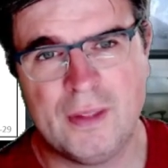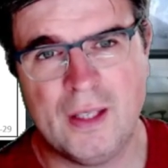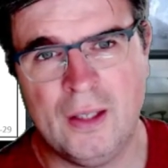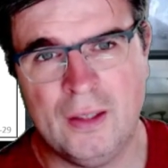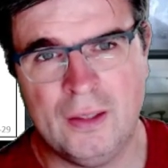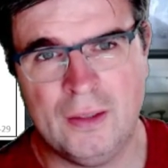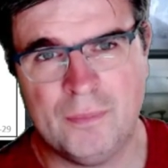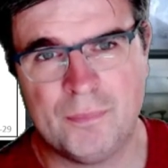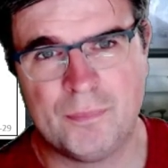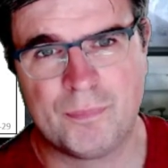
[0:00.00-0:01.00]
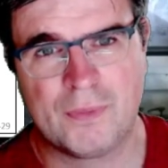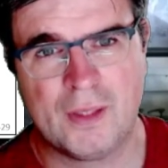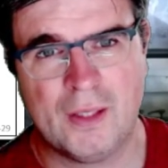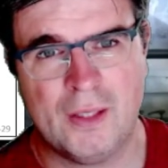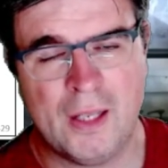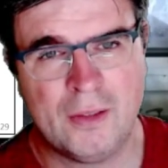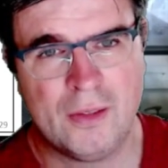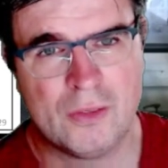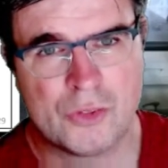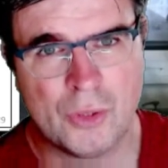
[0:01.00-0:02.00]
that
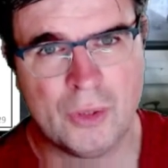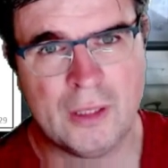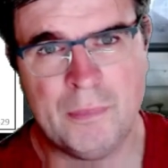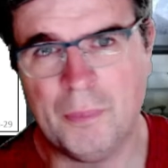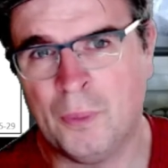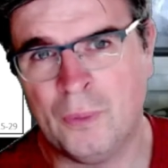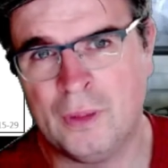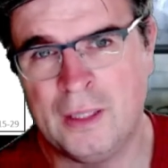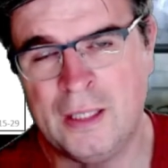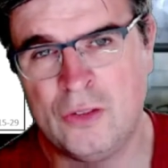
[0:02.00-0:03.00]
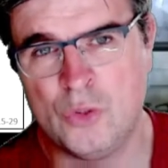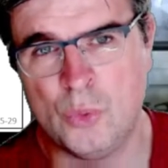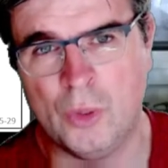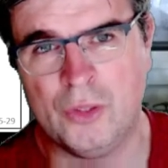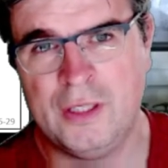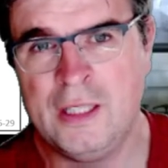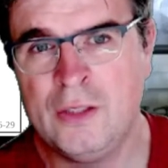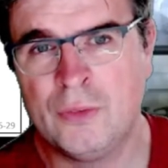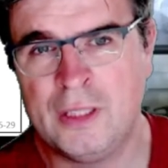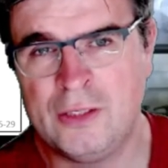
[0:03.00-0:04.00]
certainly will lead to a
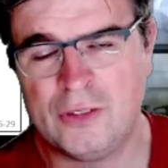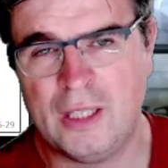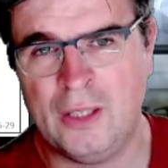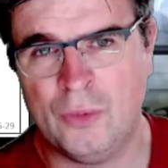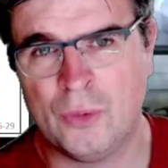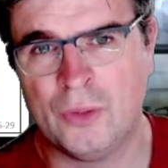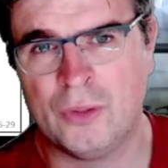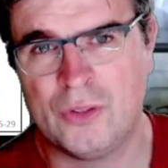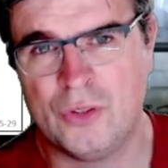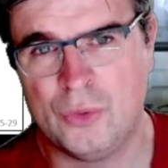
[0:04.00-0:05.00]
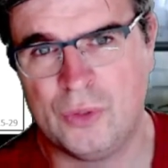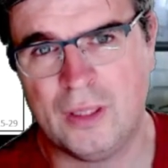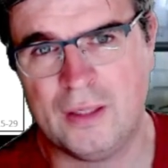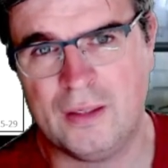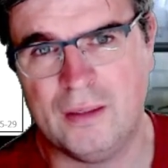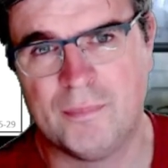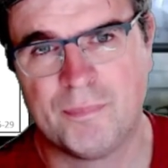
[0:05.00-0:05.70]
decrease in her utility.